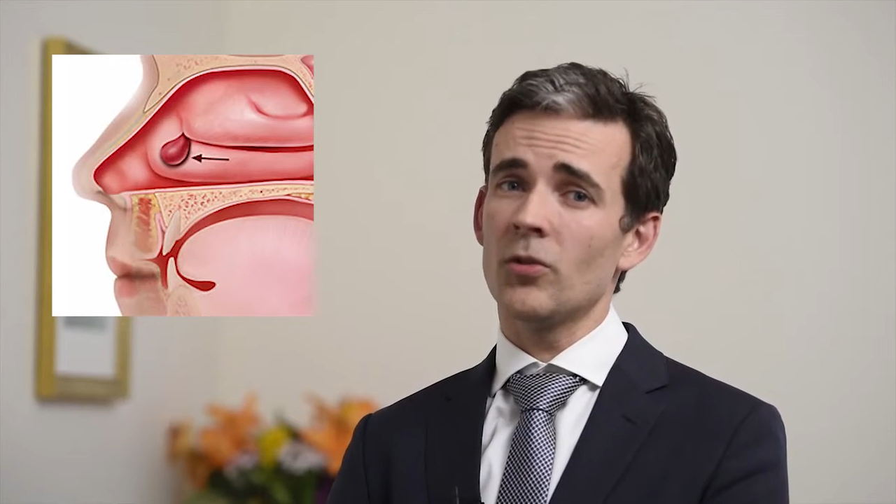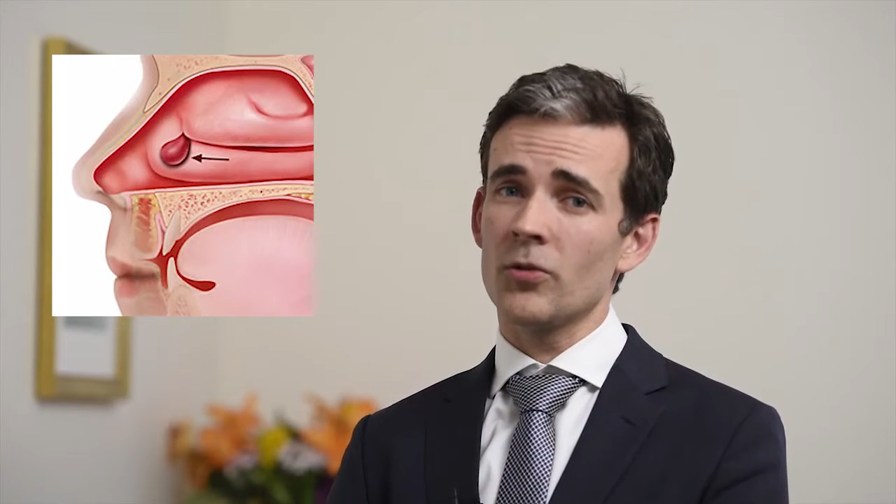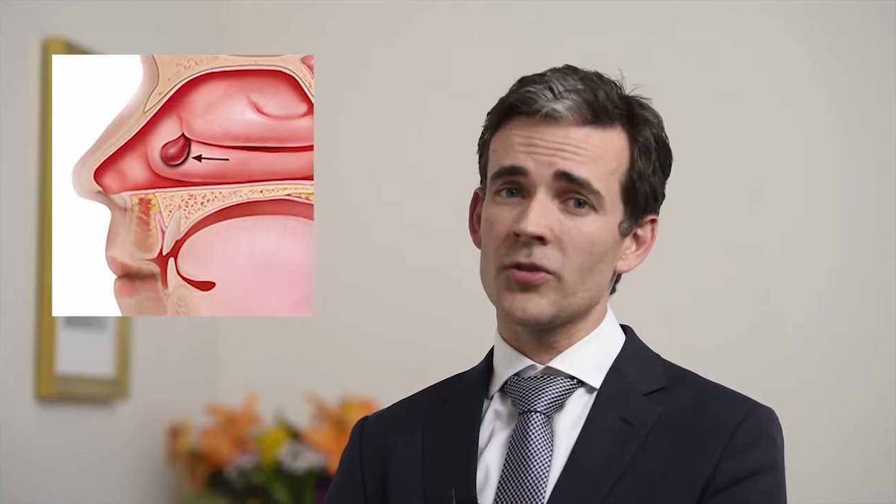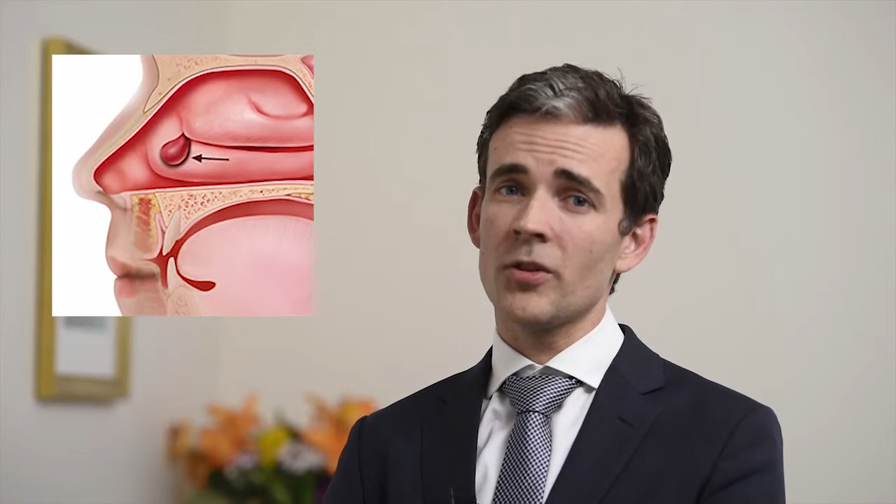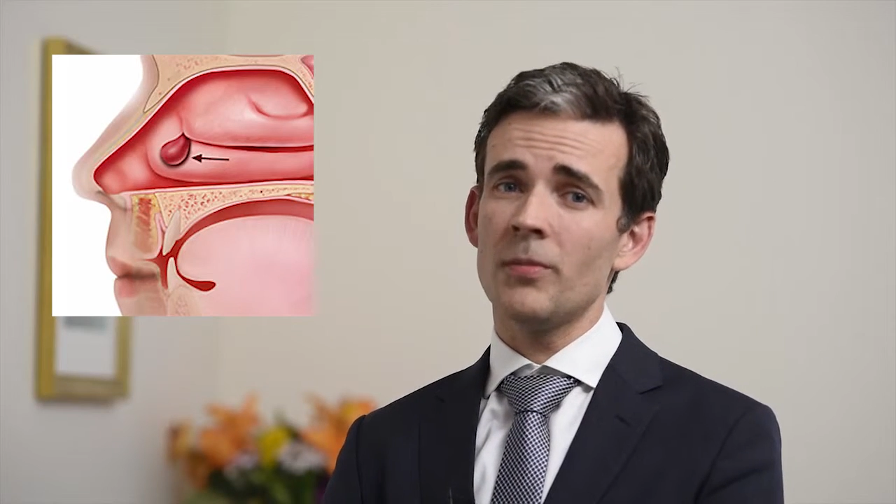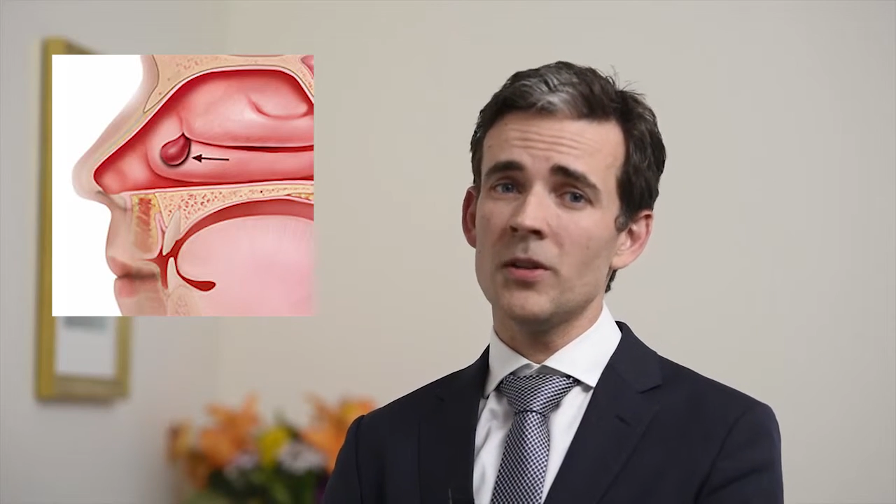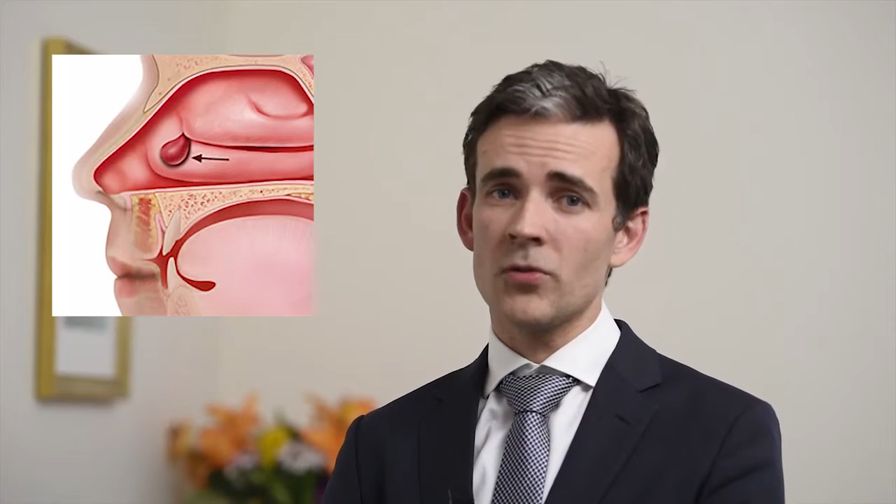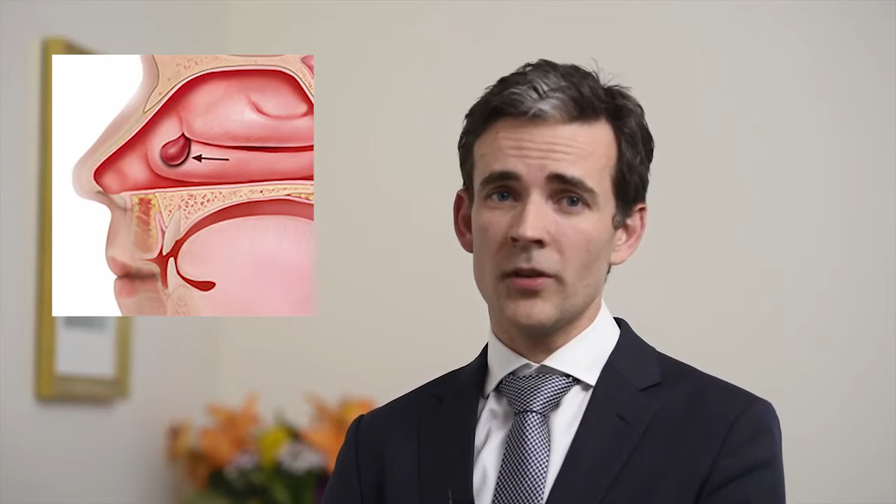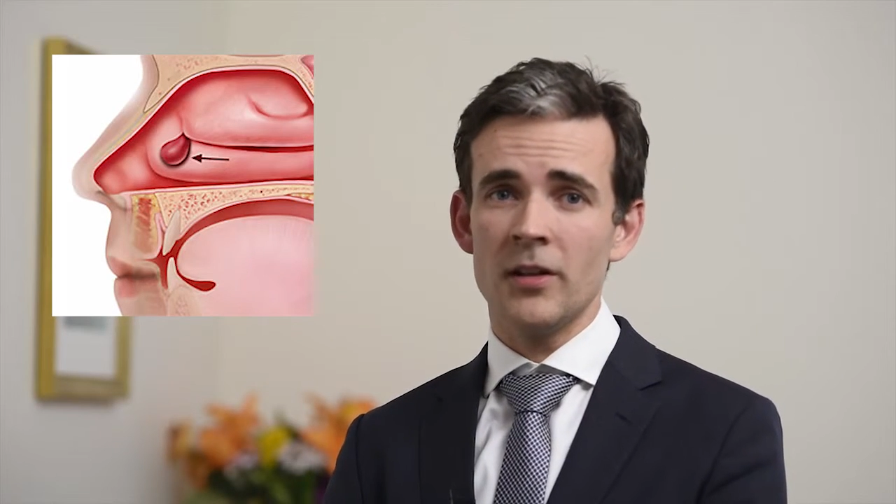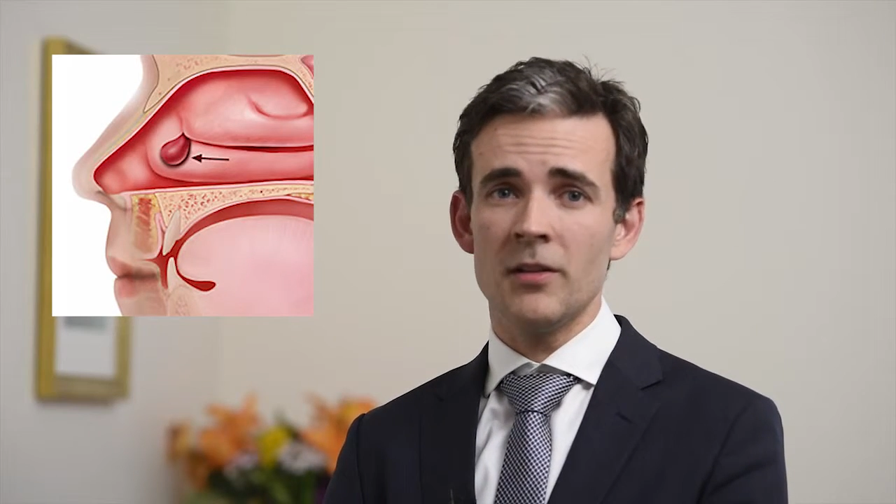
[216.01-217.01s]
also be
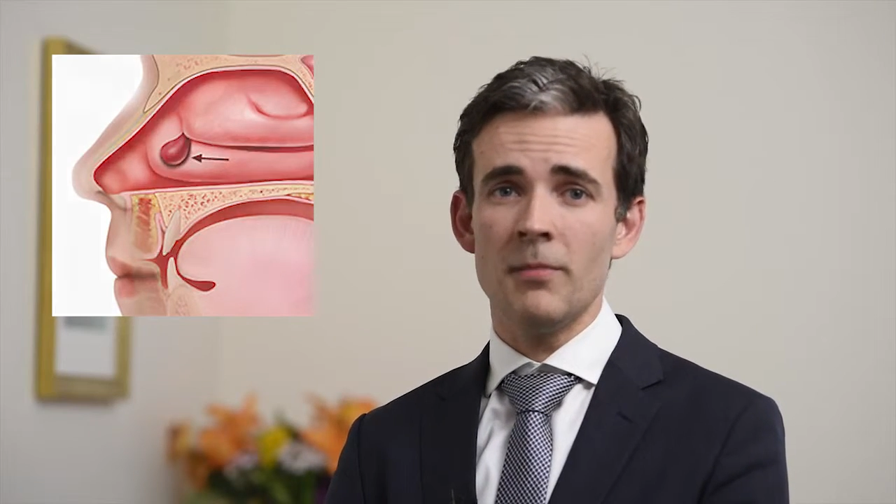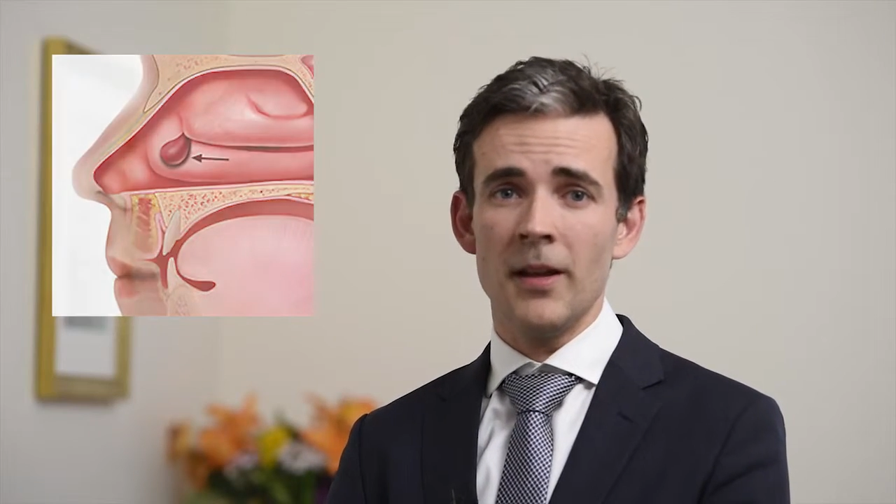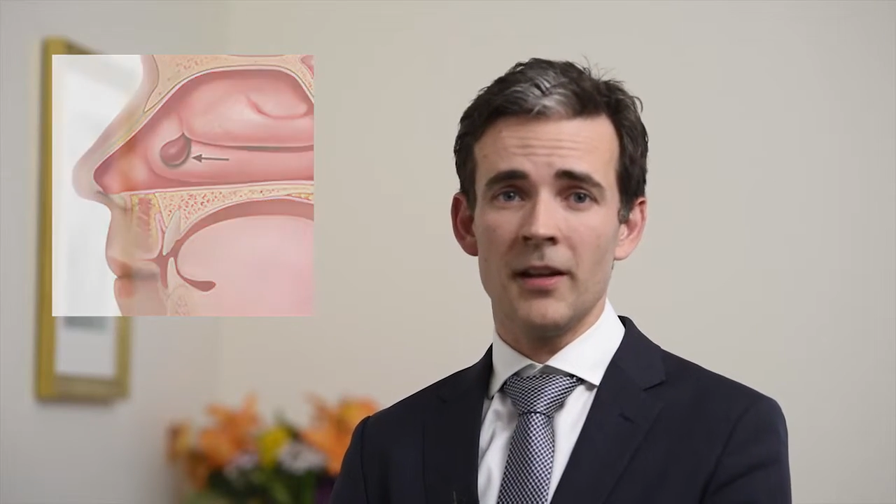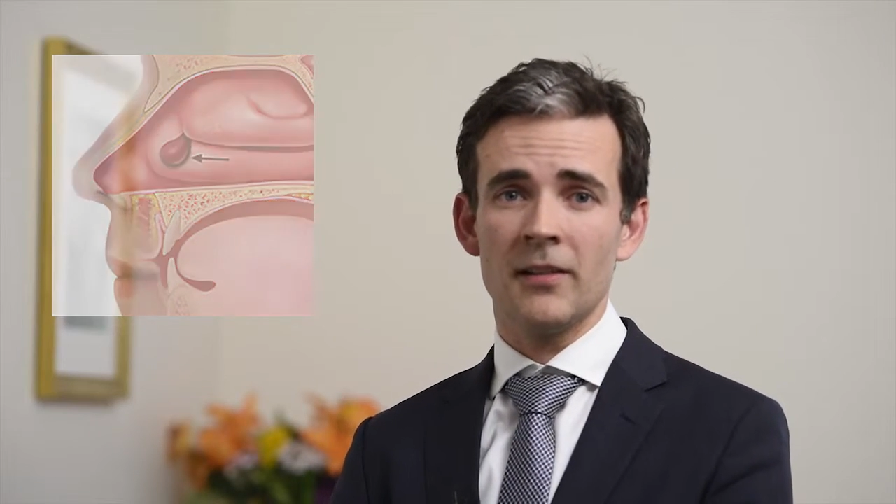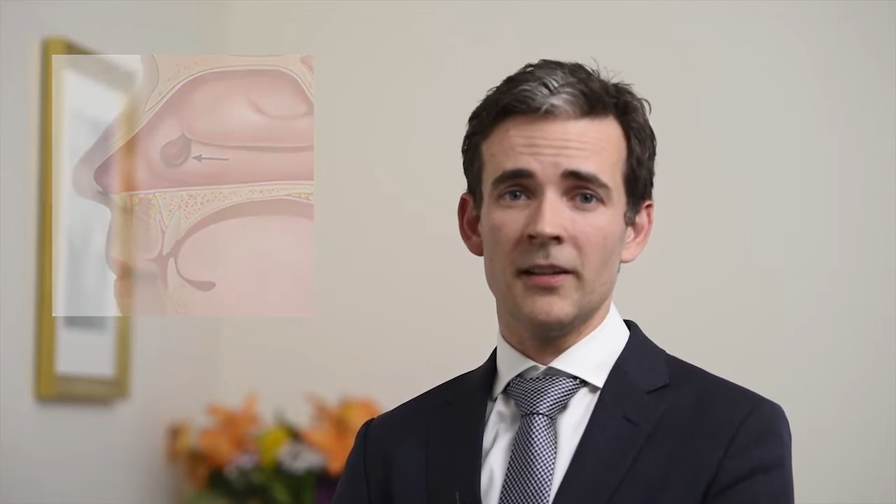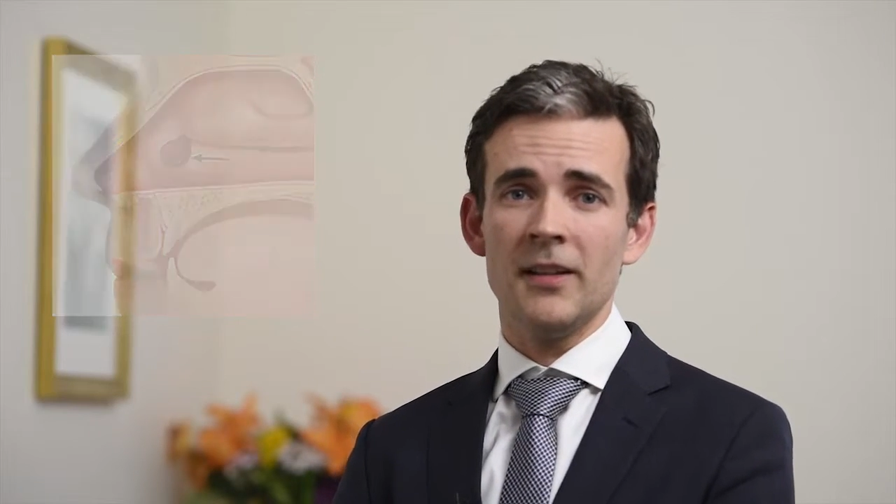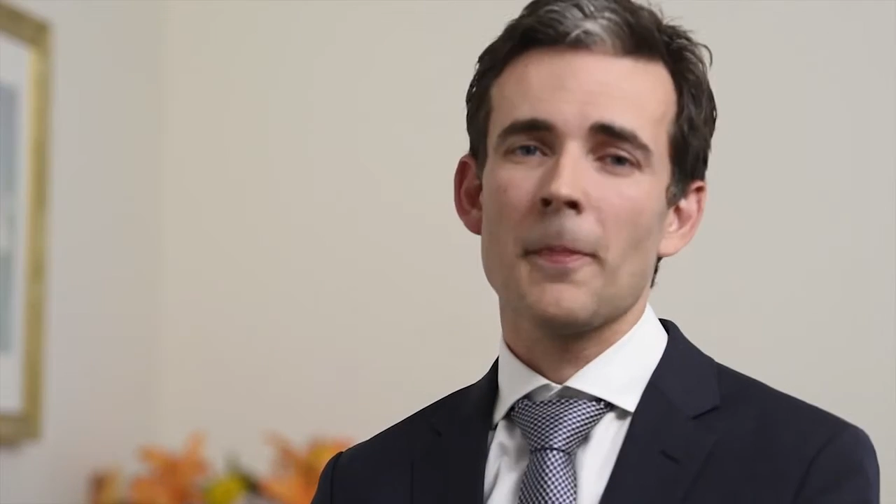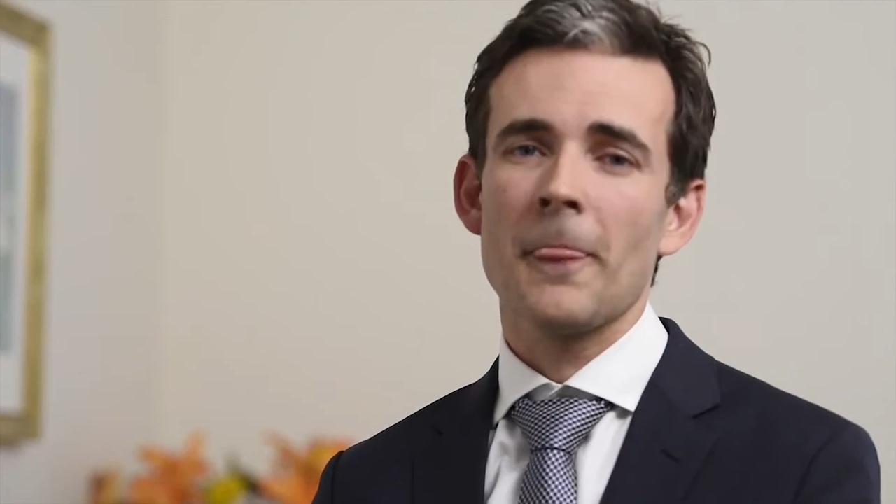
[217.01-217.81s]
treated medically.